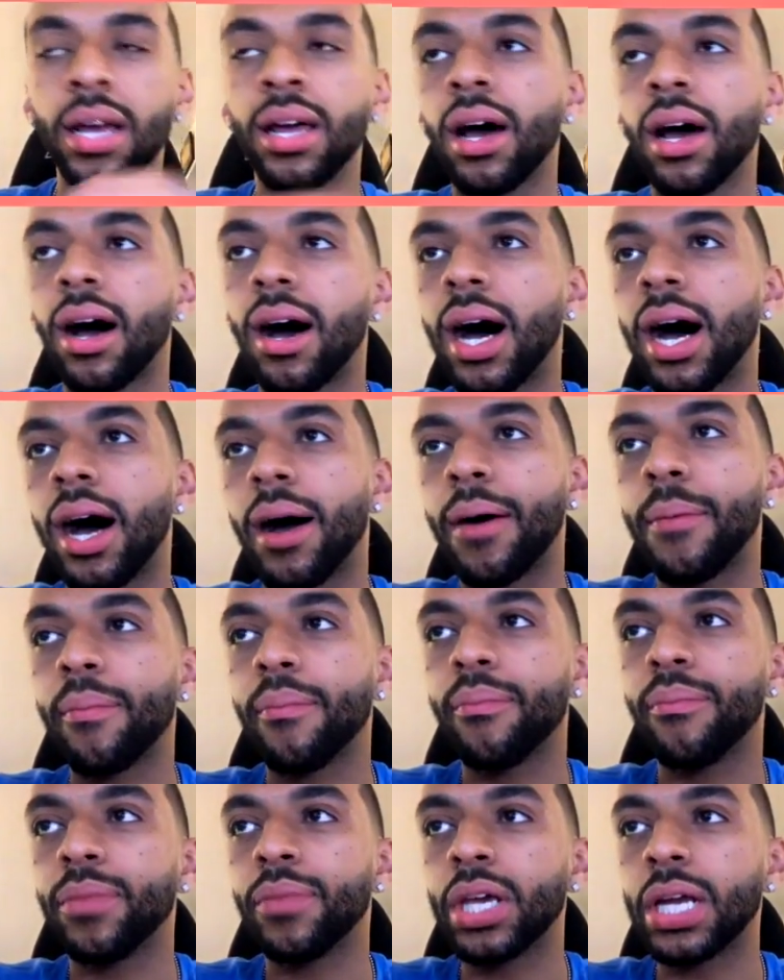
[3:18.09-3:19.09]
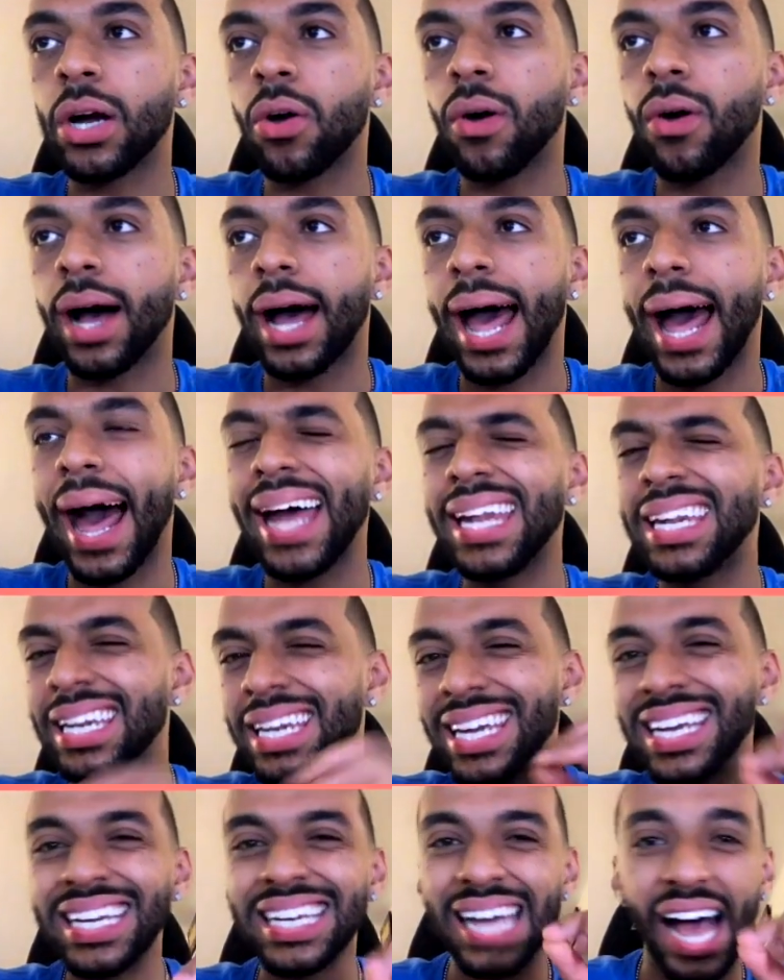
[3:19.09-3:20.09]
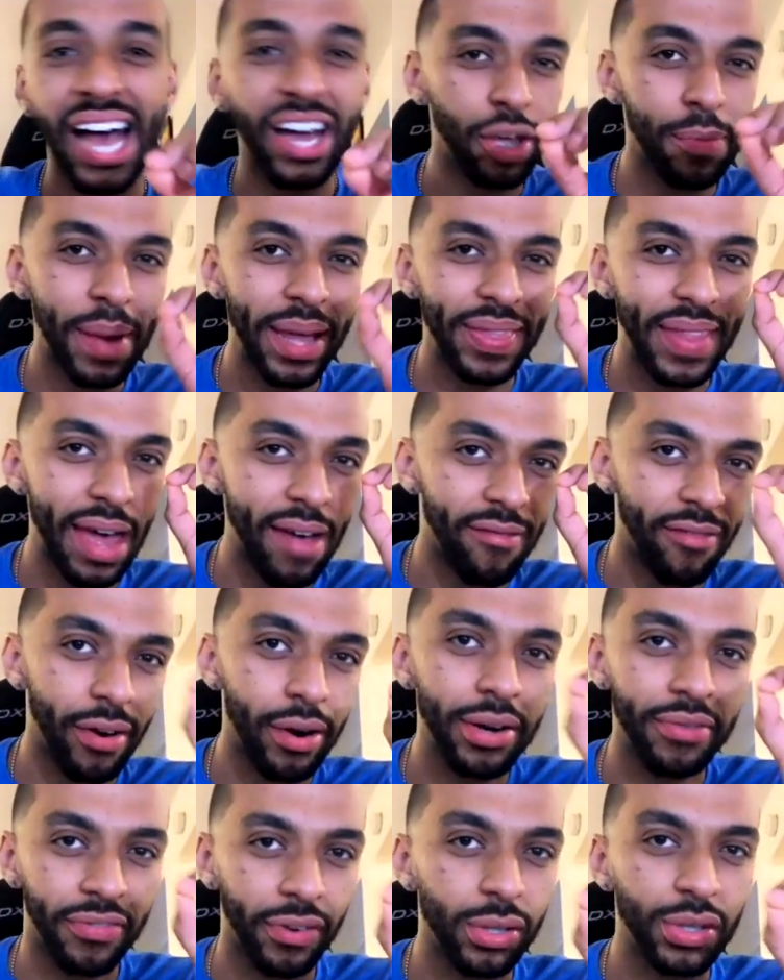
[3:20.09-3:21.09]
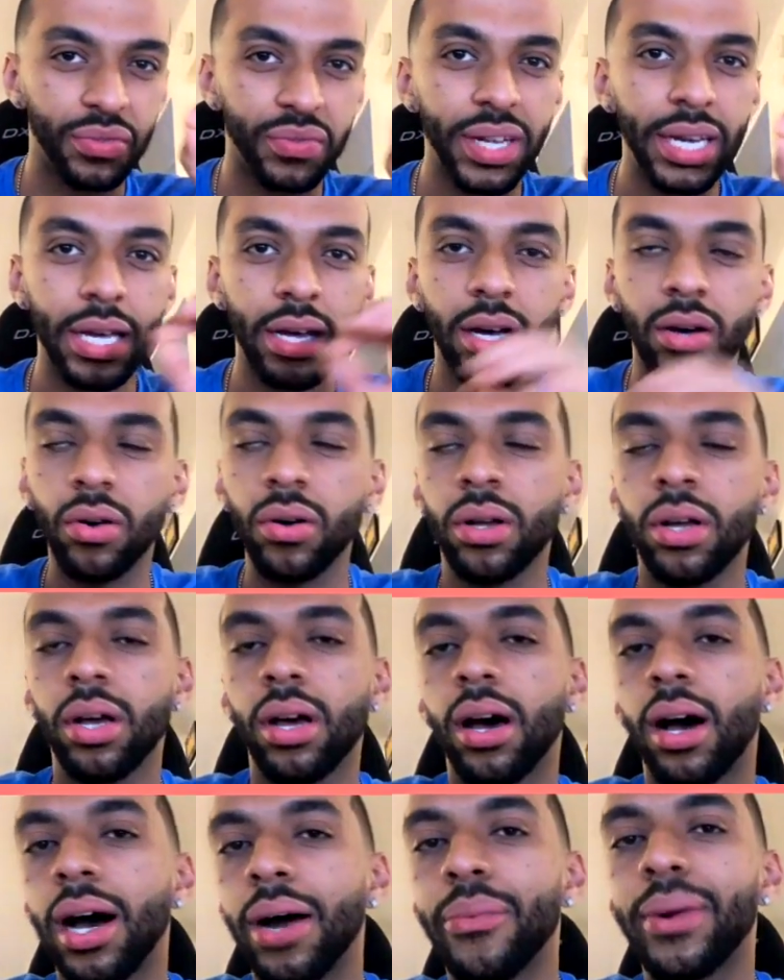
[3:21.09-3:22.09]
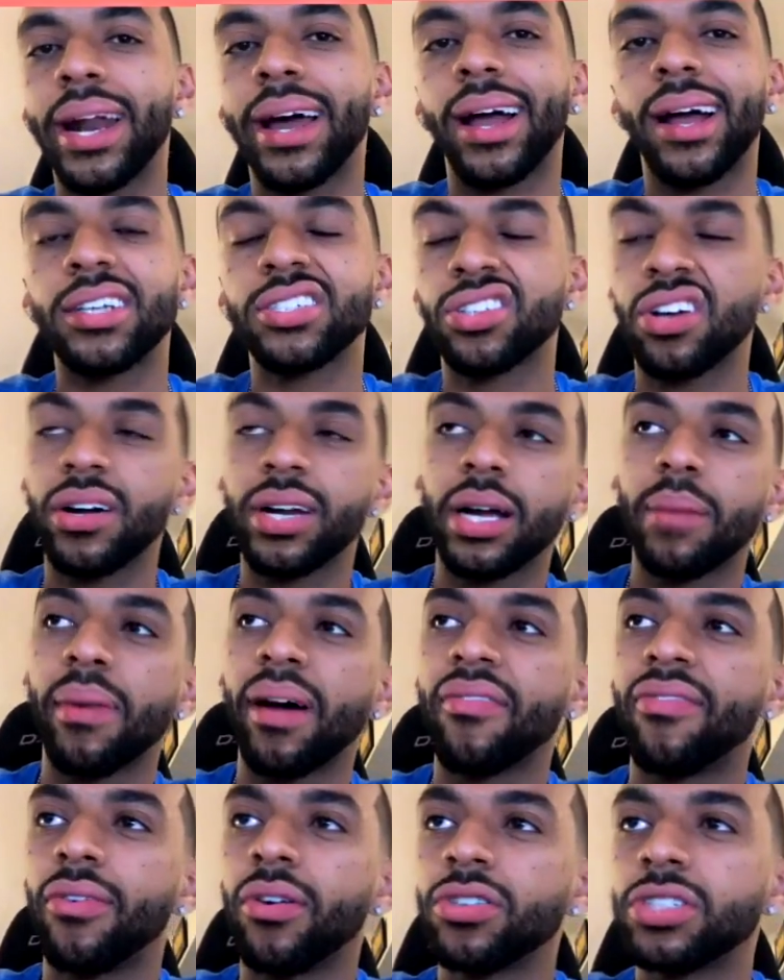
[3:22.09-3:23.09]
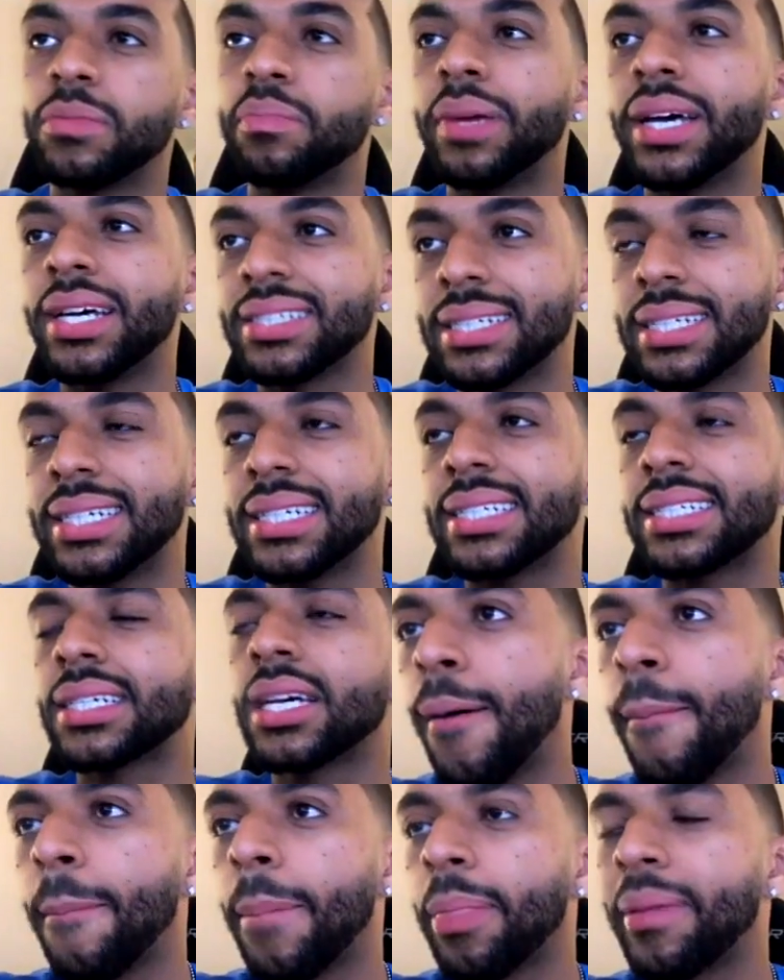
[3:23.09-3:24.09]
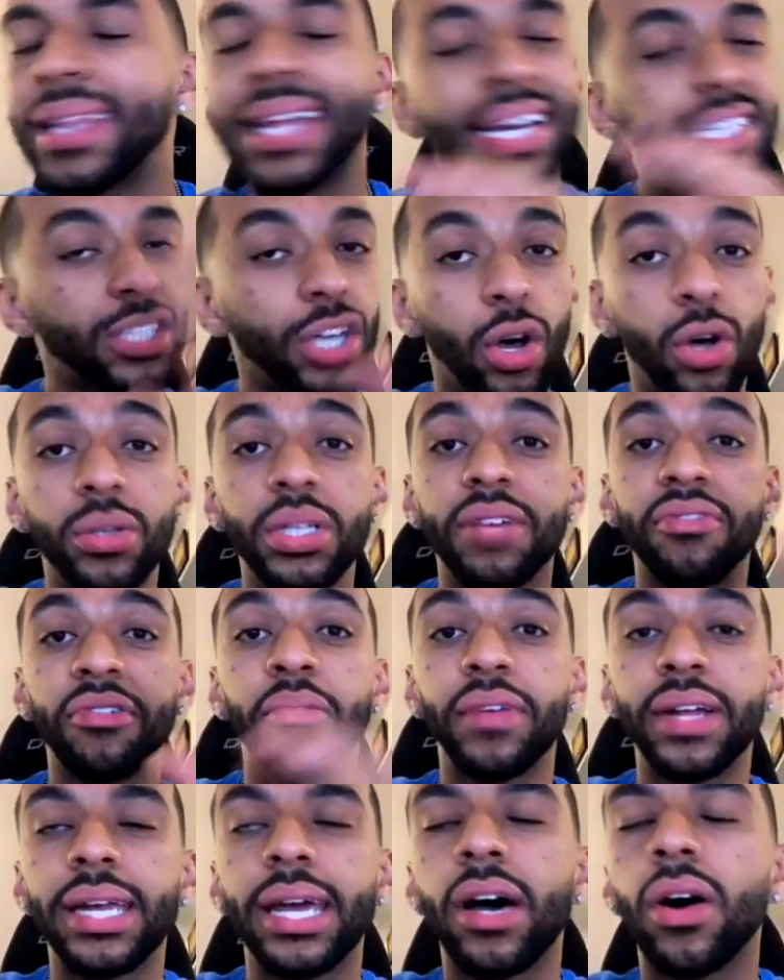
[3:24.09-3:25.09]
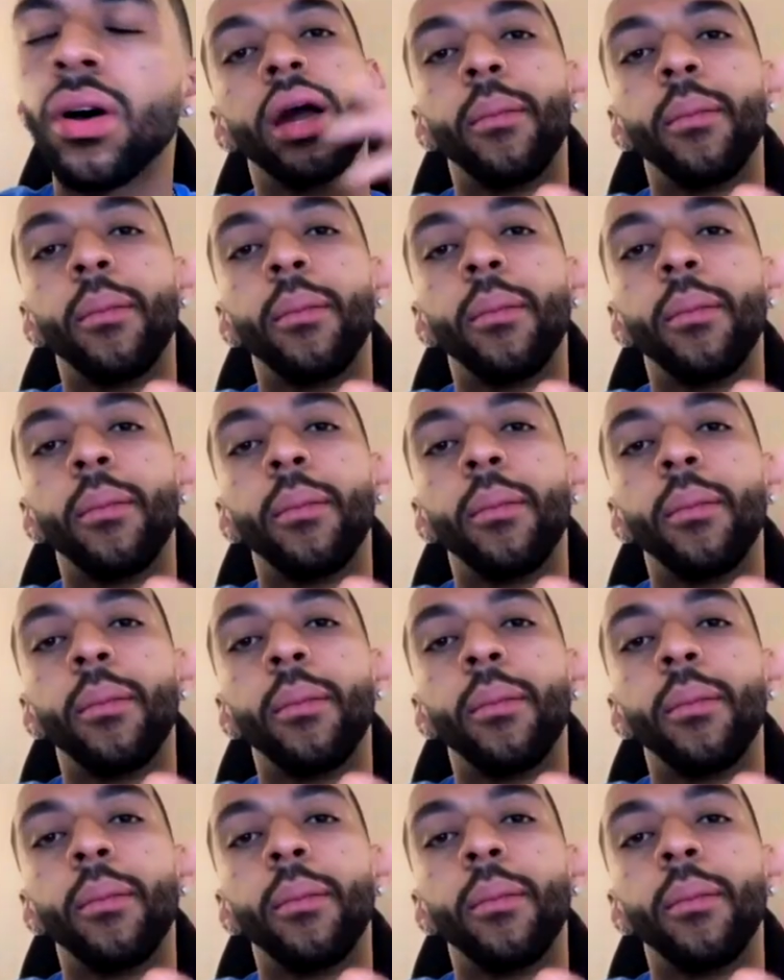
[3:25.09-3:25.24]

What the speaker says: I did document that very first video when I got started in my first business, but that's a whole different video.